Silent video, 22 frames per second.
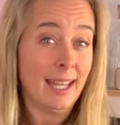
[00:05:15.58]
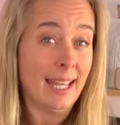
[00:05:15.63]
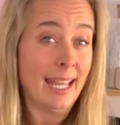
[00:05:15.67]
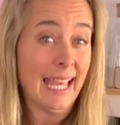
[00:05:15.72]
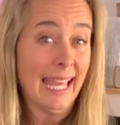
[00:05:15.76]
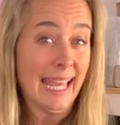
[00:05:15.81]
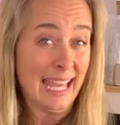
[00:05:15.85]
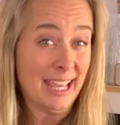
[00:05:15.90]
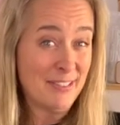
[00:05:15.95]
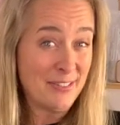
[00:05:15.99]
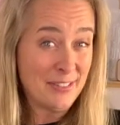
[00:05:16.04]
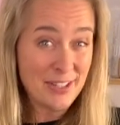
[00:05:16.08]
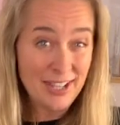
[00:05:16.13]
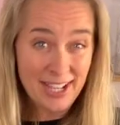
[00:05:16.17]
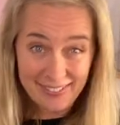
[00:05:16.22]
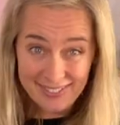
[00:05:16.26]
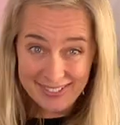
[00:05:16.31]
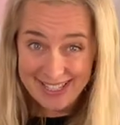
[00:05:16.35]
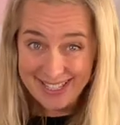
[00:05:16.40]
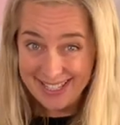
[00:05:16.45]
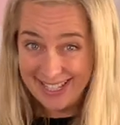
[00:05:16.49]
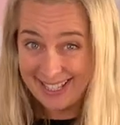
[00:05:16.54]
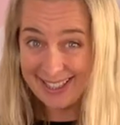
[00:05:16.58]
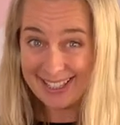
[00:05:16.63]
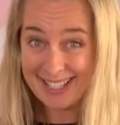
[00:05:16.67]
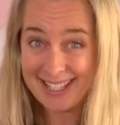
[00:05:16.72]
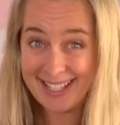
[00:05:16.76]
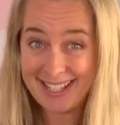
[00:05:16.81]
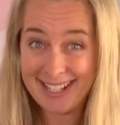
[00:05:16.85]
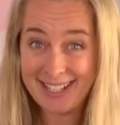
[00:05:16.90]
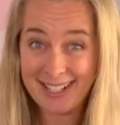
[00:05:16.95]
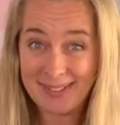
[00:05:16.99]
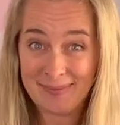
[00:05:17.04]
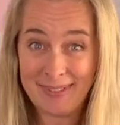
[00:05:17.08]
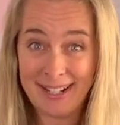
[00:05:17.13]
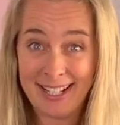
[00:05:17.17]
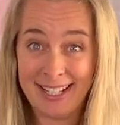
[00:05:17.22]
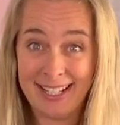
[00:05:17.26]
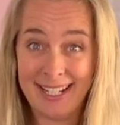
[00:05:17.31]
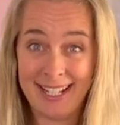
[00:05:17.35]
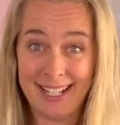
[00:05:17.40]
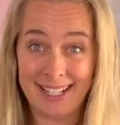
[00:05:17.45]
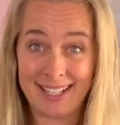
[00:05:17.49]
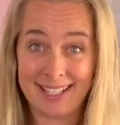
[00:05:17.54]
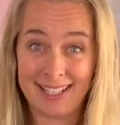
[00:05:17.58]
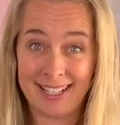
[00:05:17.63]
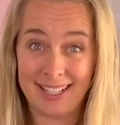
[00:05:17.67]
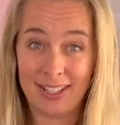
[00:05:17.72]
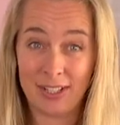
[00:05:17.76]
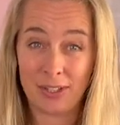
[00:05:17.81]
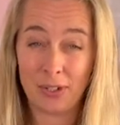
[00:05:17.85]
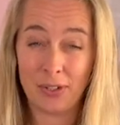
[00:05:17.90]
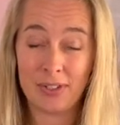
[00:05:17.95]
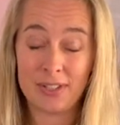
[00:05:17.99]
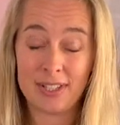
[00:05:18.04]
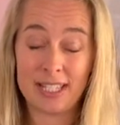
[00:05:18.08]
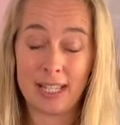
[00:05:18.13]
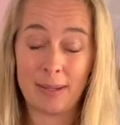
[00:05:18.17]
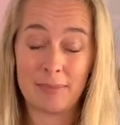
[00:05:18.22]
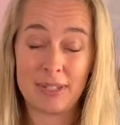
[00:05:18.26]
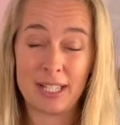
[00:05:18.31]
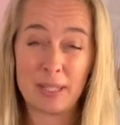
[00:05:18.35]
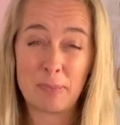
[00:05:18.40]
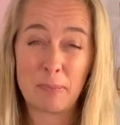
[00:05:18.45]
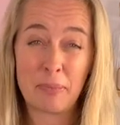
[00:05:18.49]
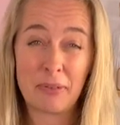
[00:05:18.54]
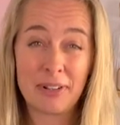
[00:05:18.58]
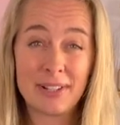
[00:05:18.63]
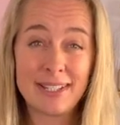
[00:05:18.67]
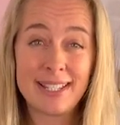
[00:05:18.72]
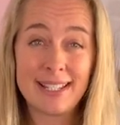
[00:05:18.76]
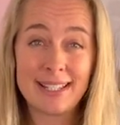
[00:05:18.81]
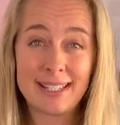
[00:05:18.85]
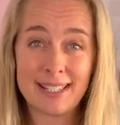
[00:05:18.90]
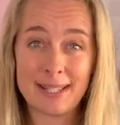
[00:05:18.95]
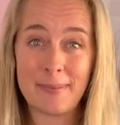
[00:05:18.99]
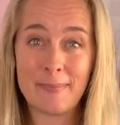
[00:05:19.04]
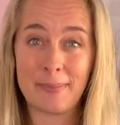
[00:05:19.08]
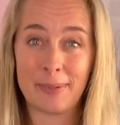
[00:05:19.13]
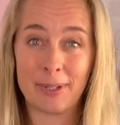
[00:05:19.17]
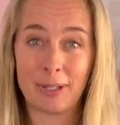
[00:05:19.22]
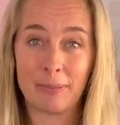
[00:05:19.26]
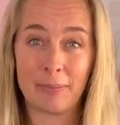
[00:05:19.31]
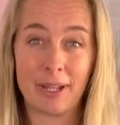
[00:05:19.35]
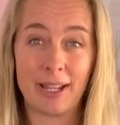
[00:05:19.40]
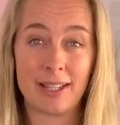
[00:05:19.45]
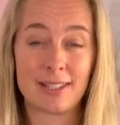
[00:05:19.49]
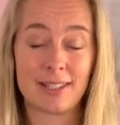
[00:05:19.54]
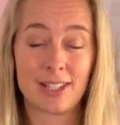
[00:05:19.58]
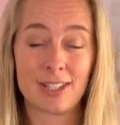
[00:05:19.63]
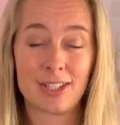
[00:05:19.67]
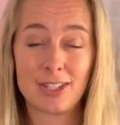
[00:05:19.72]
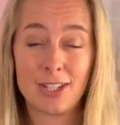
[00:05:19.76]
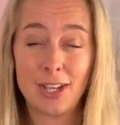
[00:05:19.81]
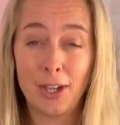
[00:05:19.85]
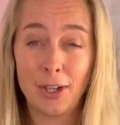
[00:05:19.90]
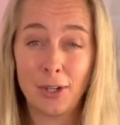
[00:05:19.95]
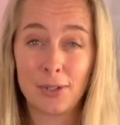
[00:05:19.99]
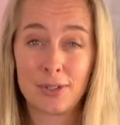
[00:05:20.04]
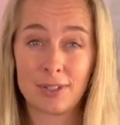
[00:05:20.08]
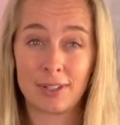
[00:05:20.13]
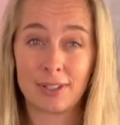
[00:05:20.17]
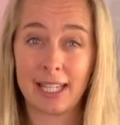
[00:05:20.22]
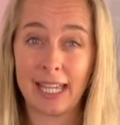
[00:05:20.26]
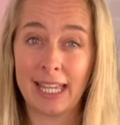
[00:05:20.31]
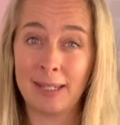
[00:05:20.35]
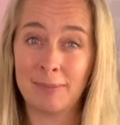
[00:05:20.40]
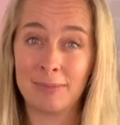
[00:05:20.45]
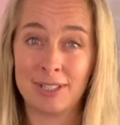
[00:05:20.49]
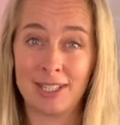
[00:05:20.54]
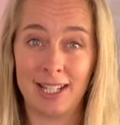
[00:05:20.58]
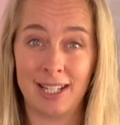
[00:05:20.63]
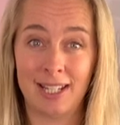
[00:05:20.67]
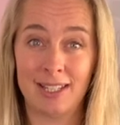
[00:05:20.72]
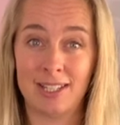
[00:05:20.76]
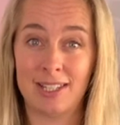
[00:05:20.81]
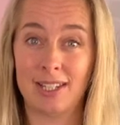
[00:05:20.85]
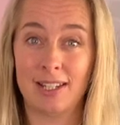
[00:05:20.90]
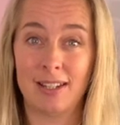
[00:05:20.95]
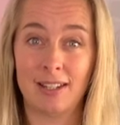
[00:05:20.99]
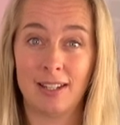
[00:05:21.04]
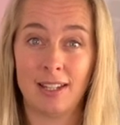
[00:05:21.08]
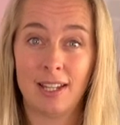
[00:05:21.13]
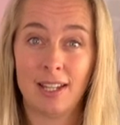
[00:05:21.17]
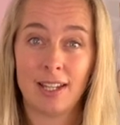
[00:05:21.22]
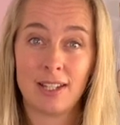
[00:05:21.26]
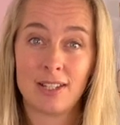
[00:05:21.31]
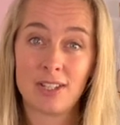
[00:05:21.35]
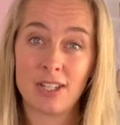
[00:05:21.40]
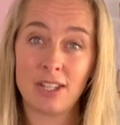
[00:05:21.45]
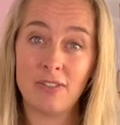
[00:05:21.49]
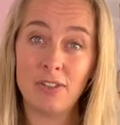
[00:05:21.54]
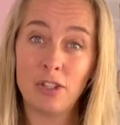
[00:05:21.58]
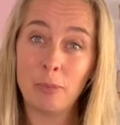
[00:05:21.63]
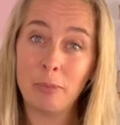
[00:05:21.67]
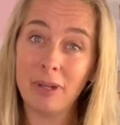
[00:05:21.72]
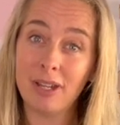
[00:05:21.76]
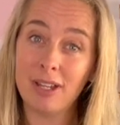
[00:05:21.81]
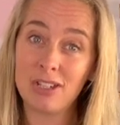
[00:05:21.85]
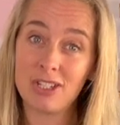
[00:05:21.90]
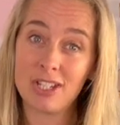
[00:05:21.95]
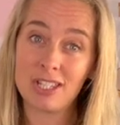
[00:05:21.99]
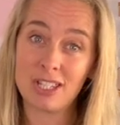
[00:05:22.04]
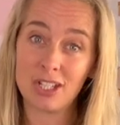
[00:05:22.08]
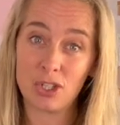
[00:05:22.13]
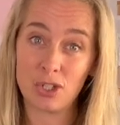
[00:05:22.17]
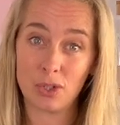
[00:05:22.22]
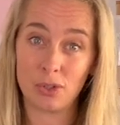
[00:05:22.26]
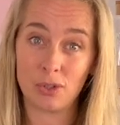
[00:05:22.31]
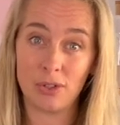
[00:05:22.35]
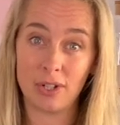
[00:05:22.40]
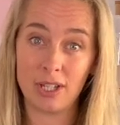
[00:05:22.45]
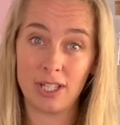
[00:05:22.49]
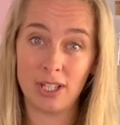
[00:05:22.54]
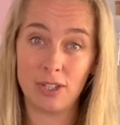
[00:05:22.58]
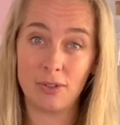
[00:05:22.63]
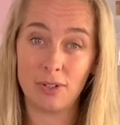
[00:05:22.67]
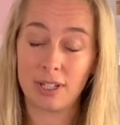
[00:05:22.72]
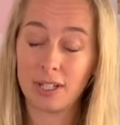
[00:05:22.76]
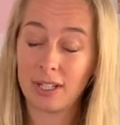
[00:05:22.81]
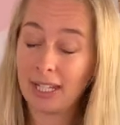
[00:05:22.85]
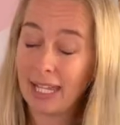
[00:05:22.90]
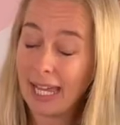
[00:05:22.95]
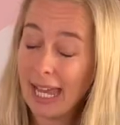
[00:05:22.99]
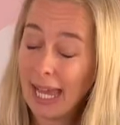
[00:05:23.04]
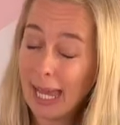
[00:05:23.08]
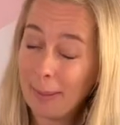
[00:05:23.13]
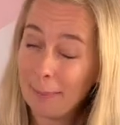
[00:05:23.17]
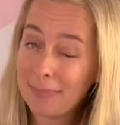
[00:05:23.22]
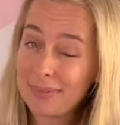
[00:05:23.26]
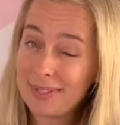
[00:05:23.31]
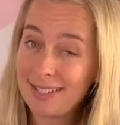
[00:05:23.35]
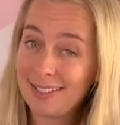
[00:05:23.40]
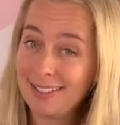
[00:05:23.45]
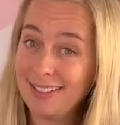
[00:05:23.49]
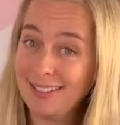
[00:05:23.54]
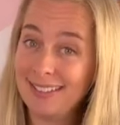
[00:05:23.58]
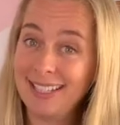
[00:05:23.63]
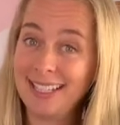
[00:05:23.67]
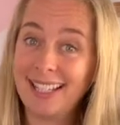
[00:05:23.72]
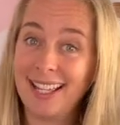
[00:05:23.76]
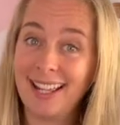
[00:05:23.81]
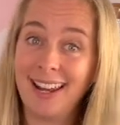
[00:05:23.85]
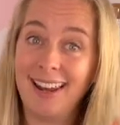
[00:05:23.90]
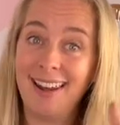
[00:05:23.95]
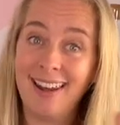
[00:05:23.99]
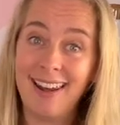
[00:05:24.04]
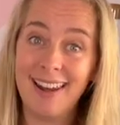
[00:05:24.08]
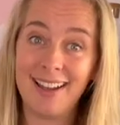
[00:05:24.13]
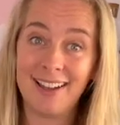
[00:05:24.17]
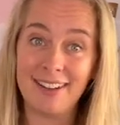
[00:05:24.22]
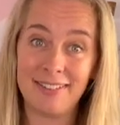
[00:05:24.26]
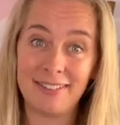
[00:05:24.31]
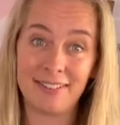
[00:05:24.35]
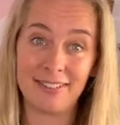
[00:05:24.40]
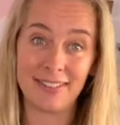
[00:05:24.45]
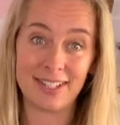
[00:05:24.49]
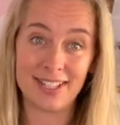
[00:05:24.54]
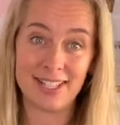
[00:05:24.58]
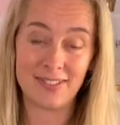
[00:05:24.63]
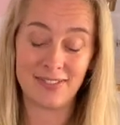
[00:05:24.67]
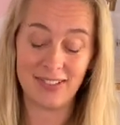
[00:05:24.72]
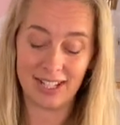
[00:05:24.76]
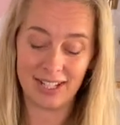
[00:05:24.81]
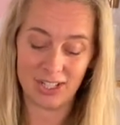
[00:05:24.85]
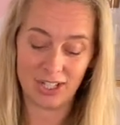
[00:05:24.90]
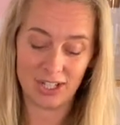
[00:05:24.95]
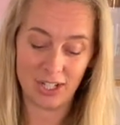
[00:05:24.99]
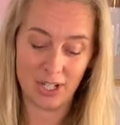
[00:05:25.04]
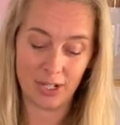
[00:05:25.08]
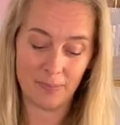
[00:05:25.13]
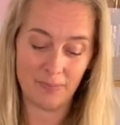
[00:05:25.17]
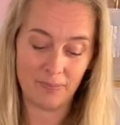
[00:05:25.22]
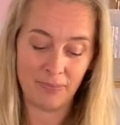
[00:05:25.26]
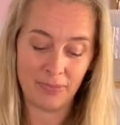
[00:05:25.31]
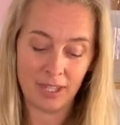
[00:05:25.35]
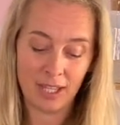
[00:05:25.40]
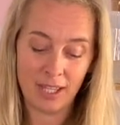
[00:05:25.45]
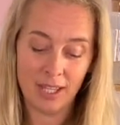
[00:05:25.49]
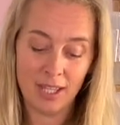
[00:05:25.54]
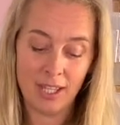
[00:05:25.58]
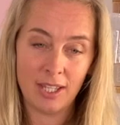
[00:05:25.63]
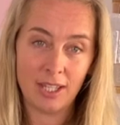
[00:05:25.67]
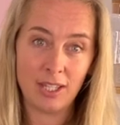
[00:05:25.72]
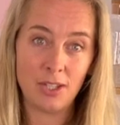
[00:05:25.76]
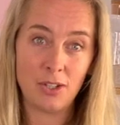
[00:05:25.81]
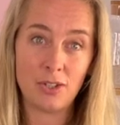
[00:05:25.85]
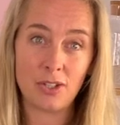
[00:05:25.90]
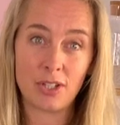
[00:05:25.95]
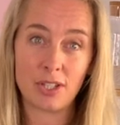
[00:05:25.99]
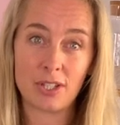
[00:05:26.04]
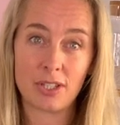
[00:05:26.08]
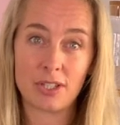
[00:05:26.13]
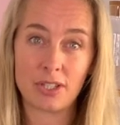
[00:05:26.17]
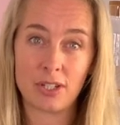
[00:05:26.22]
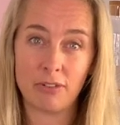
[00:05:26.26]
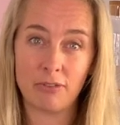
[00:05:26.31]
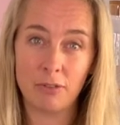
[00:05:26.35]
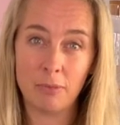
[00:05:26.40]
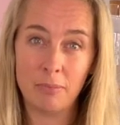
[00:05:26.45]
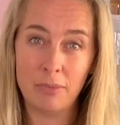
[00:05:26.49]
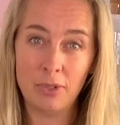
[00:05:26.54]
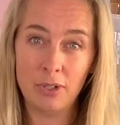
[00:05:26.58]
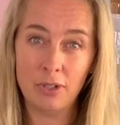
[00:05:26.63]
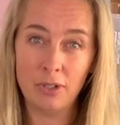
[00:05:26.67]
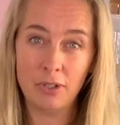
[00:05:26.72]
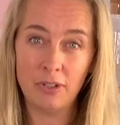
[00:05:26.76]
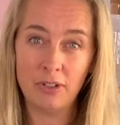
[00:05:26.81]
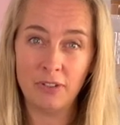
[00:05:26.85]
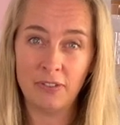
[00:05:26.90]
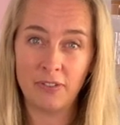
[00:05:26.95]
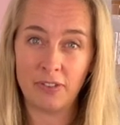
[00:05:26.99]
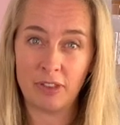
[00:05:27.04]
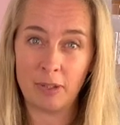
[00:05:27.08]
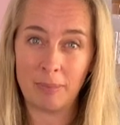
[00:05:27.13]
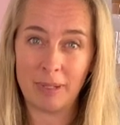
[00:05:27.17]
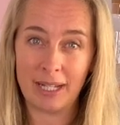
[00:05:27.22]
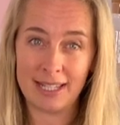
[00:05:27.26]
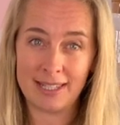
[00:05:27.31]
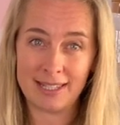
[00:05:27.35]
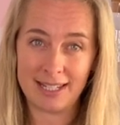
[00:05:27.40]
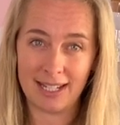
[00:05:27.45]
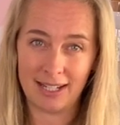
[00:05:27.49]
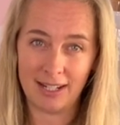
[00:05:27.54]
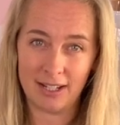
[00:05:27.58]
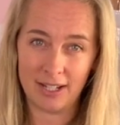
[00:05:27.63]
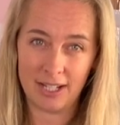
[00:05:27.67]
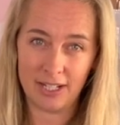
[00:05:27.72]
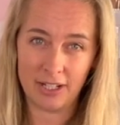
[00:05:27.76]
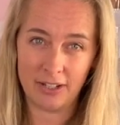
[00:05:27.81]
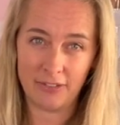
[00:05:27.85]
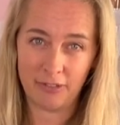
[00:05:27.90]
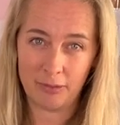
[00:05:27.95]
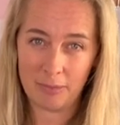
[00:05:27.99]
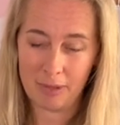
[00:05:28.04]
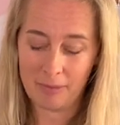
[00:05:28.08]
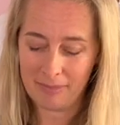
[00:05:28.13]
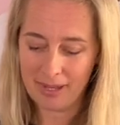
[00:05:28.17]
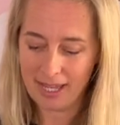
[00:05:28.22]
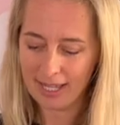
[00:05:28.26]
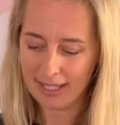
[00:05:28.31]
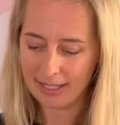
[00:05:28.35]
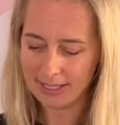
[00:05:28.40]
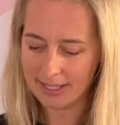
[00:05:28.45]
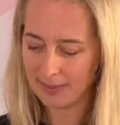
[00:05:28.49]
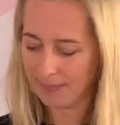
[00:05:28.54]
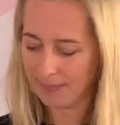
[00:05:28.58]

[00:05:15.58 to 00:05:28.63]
If you haven't seen this card mat in action, the concept is pretty simple, but it's a total game changer. So if you purchase a Joy, you're going to absolutely love this feature. You just remove the plastic liner from the mat,